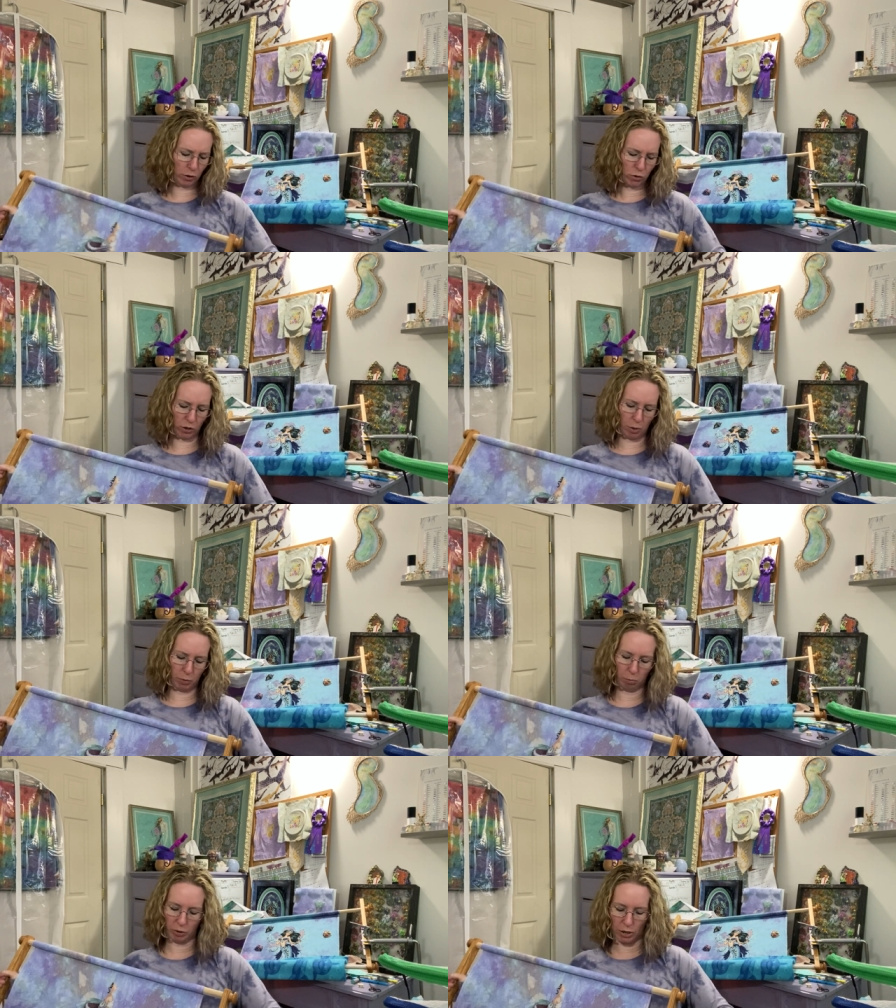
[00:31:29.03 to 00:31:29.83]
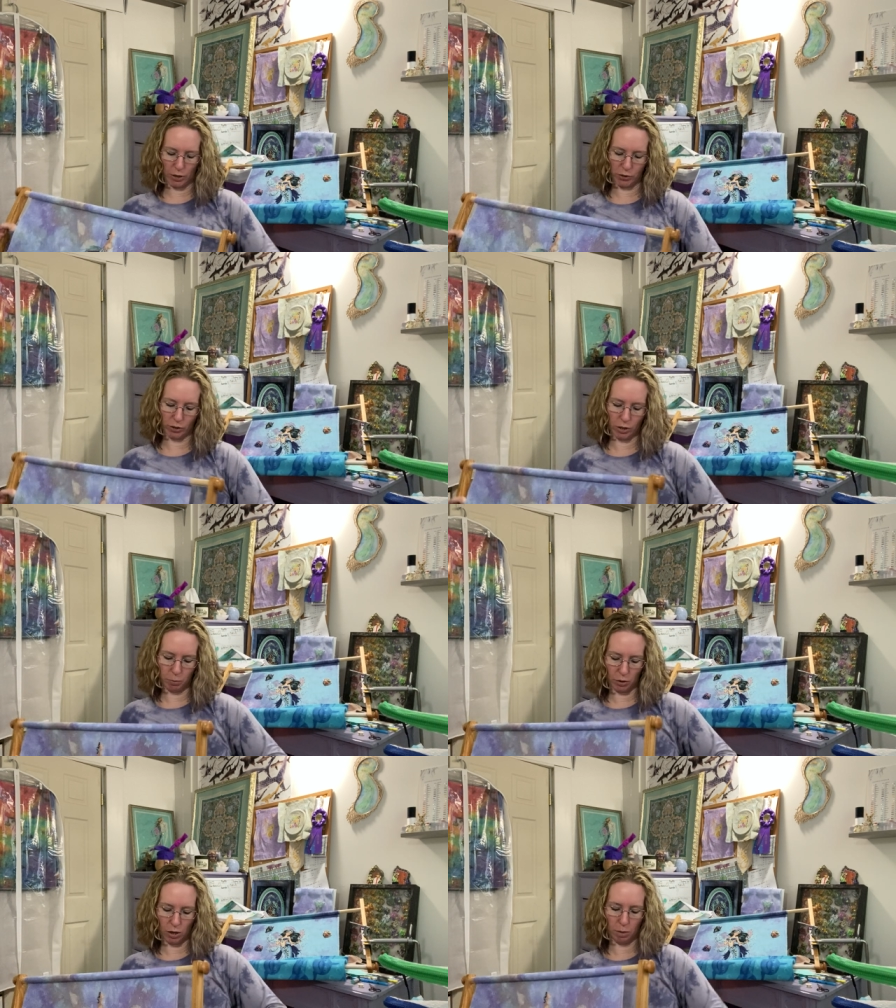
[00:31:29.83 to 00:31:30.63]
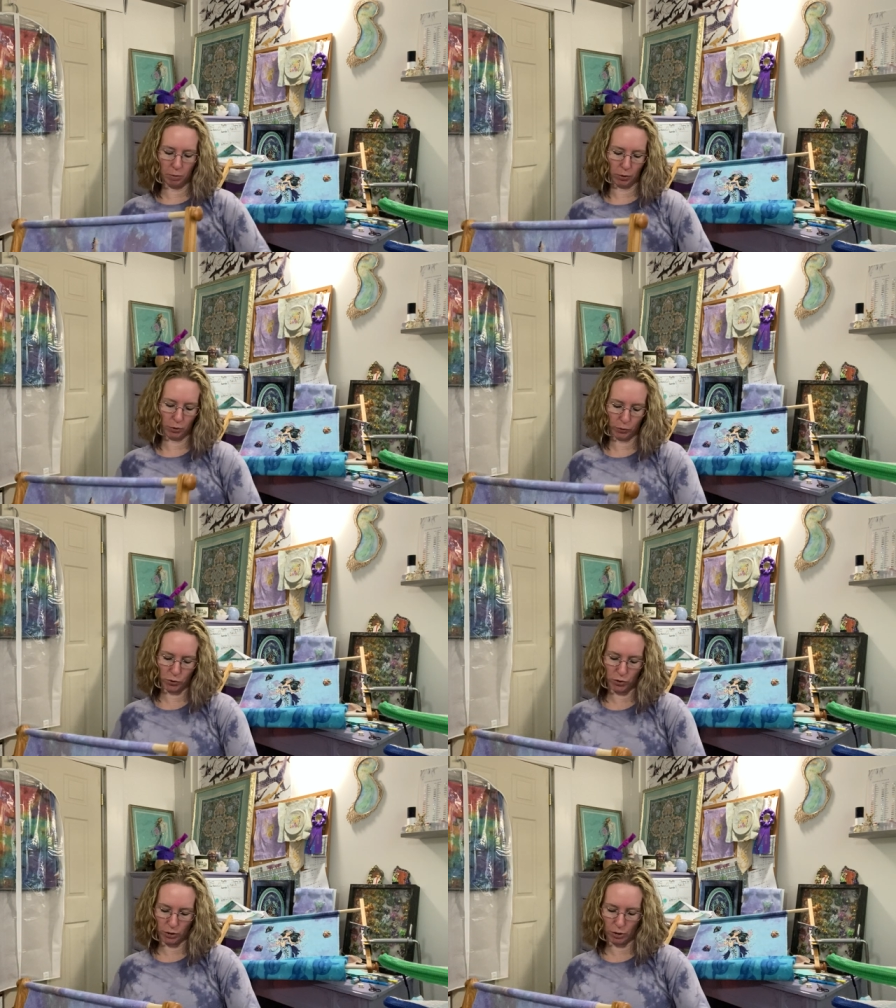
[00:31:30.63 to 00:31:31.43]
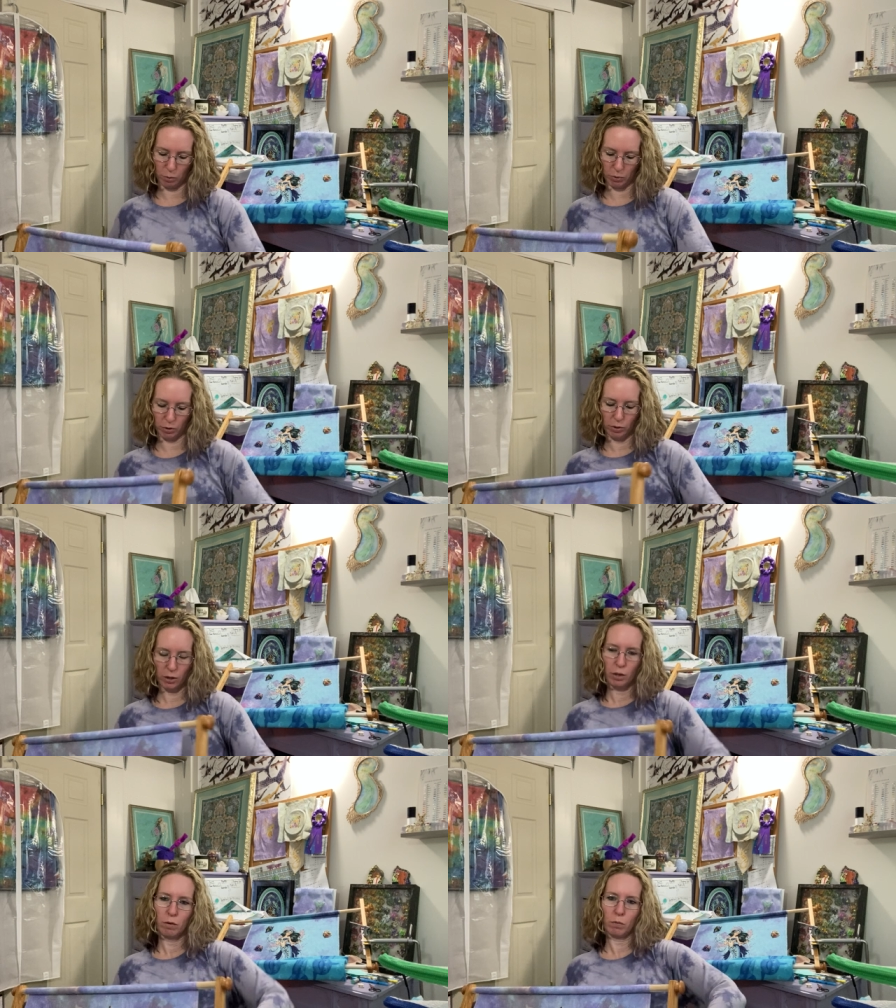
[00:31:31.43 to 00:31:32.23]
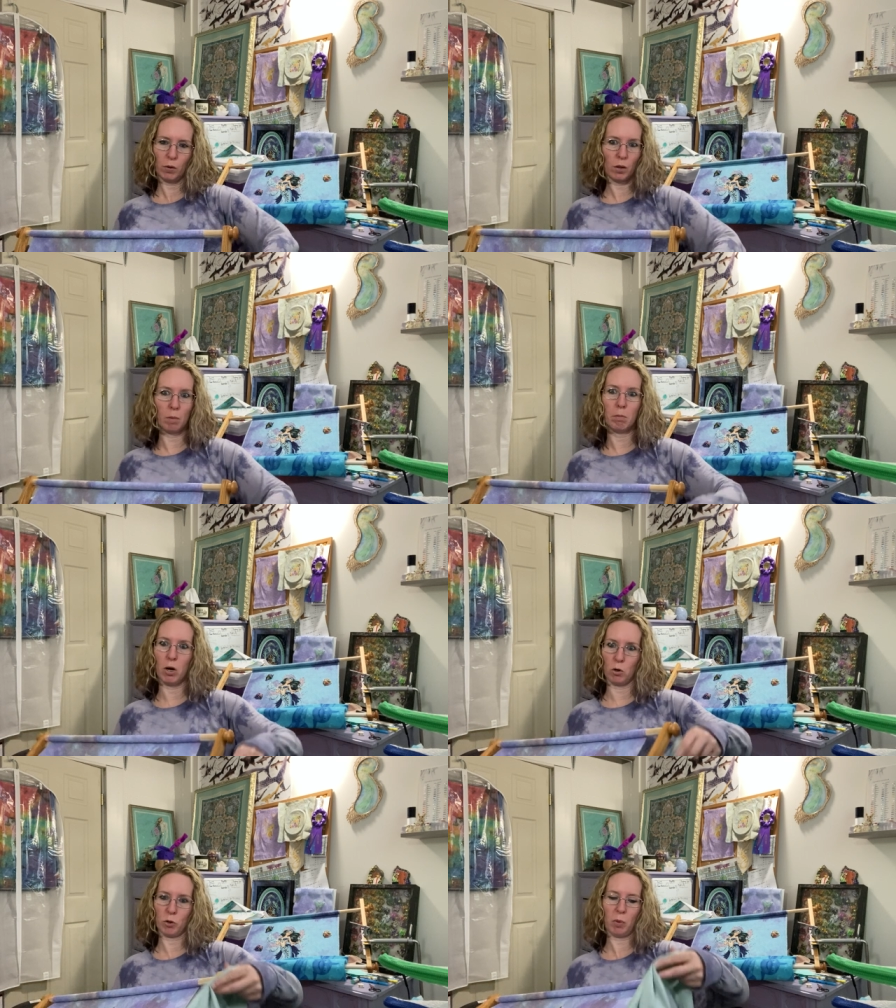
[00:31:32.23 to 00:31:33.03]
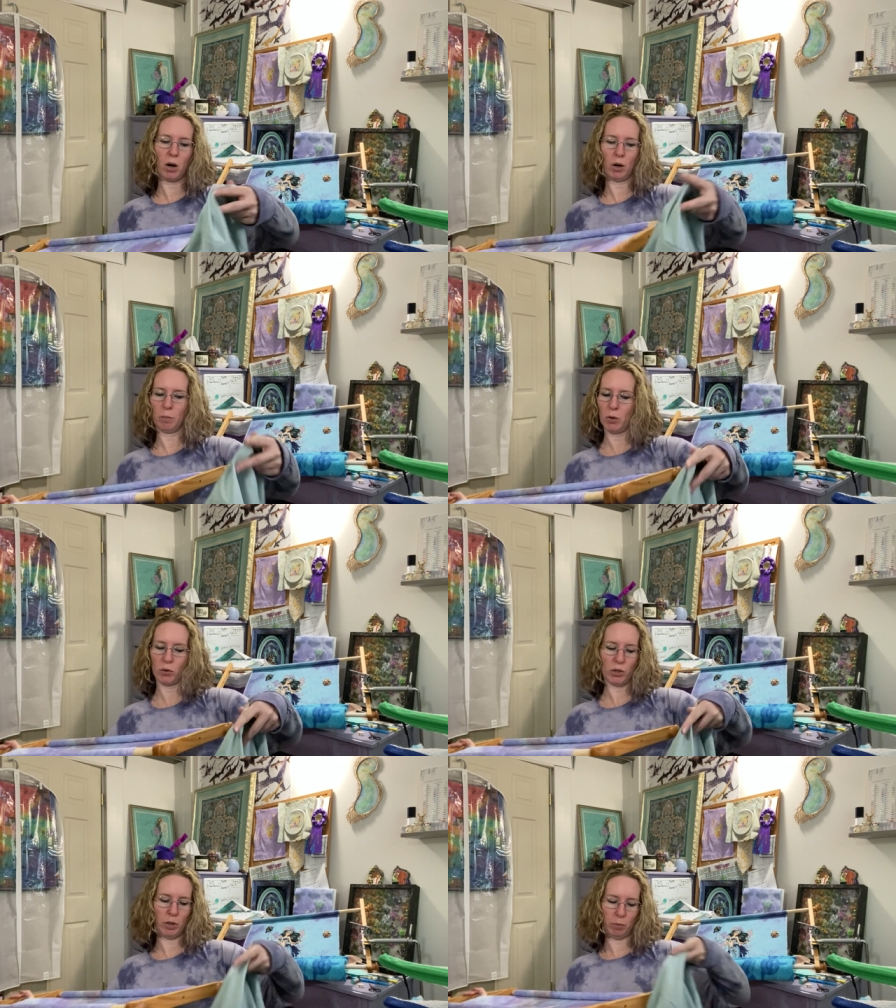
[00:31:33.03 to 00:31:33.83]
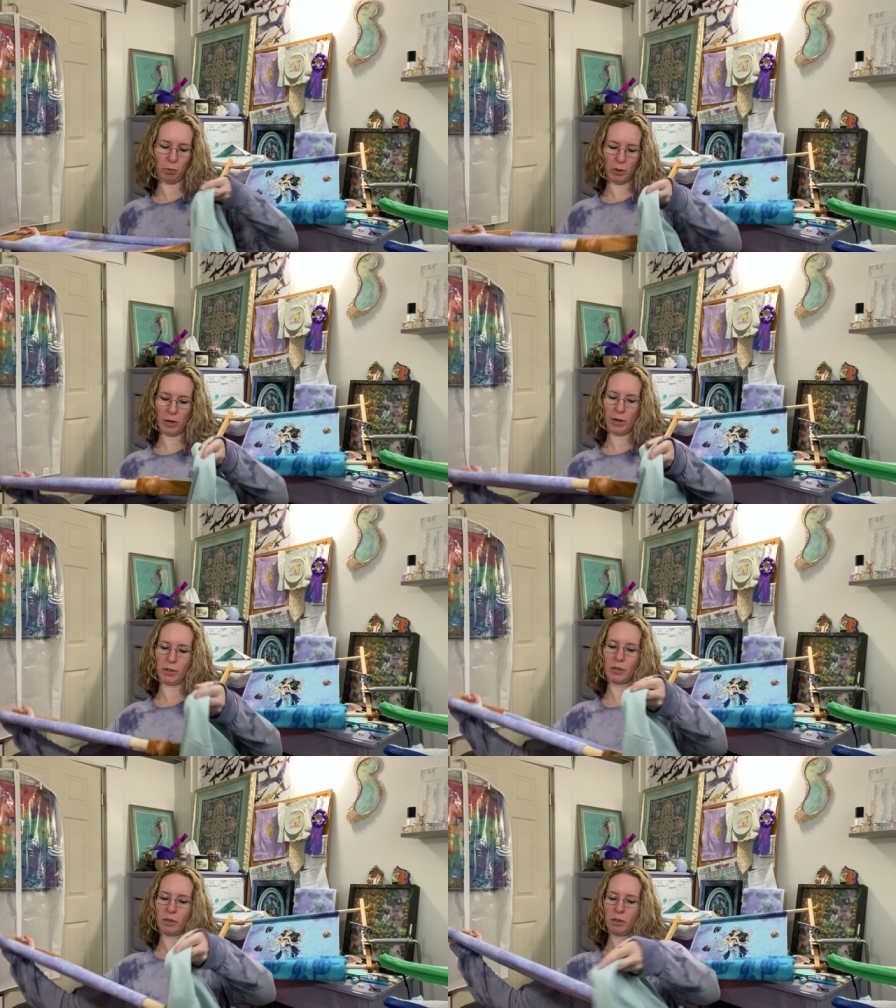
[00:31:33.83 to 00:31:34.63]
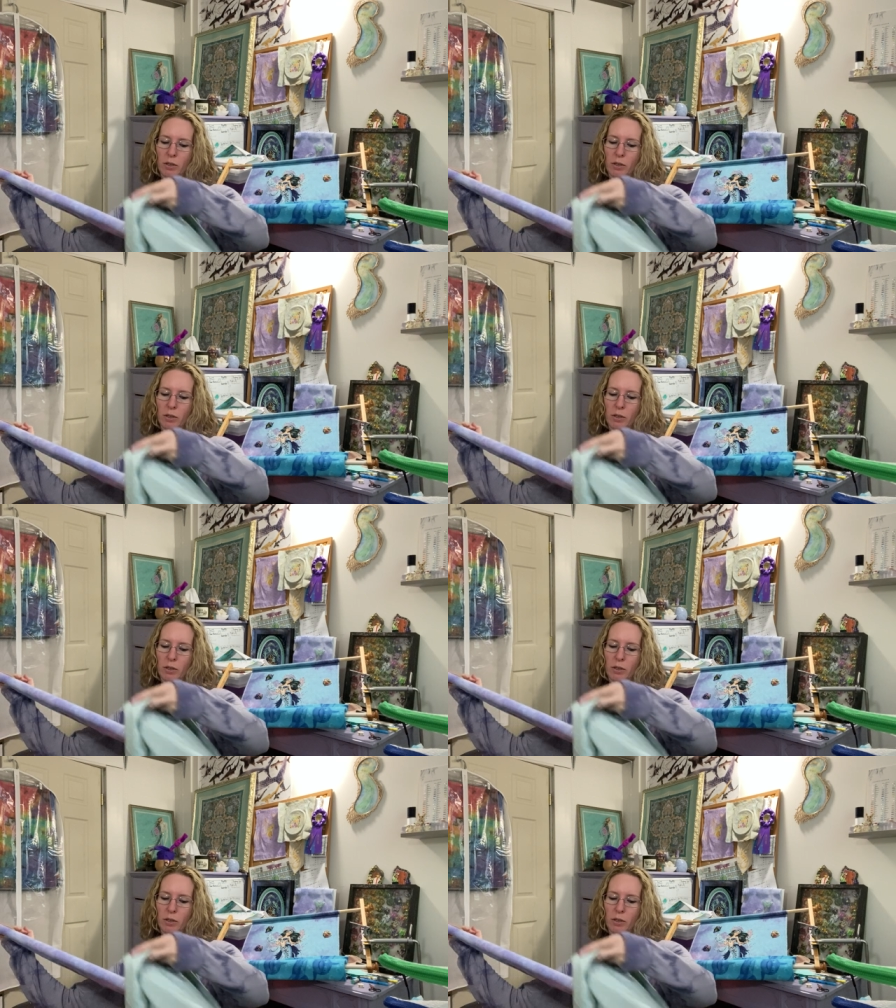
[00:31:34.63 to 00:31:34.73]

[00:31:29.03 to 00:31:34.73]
There's a couple blondes and a couple auburns, you know, but for the most part, most of them are brunettes.